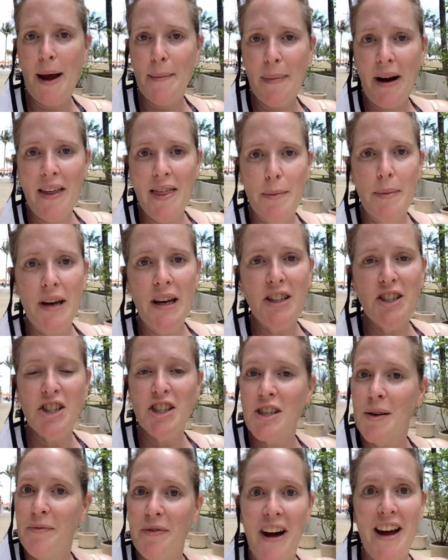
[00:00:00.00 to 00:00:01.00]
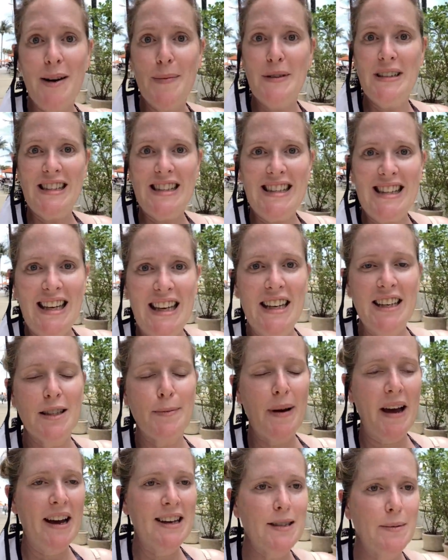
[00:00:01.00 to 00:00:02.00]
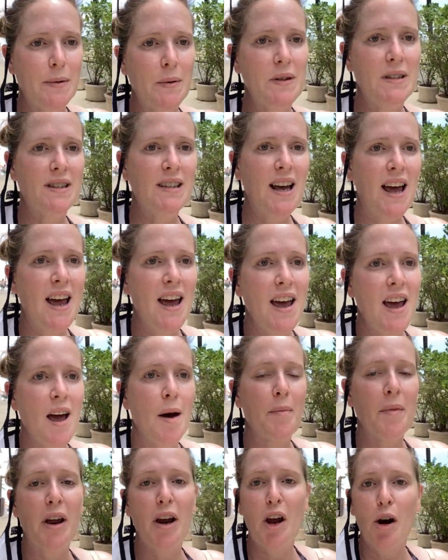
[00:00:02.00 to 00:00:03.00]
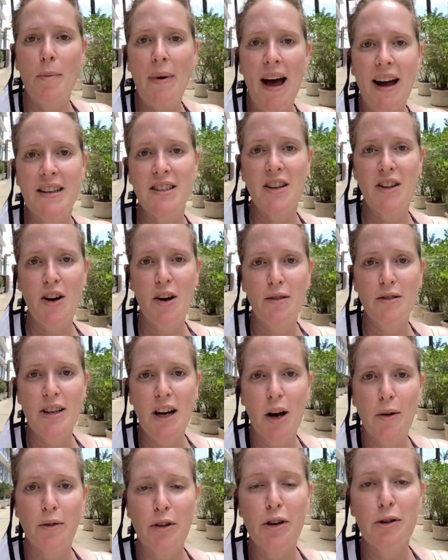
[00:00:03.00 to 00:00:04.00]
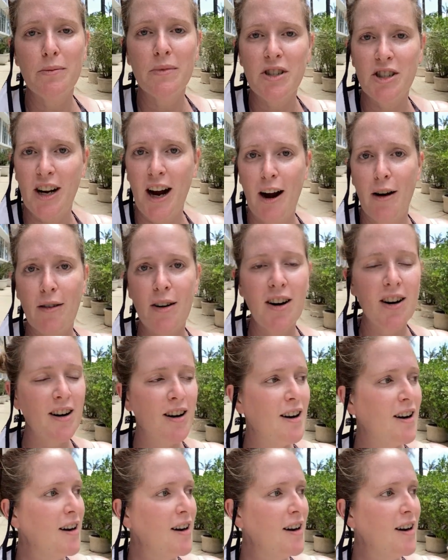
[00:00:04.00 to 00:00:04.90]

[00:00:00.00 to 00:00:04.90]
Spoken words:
By the beach, some vitamin C, as my husband would say. I'm gonna go back to the hotel room, shower,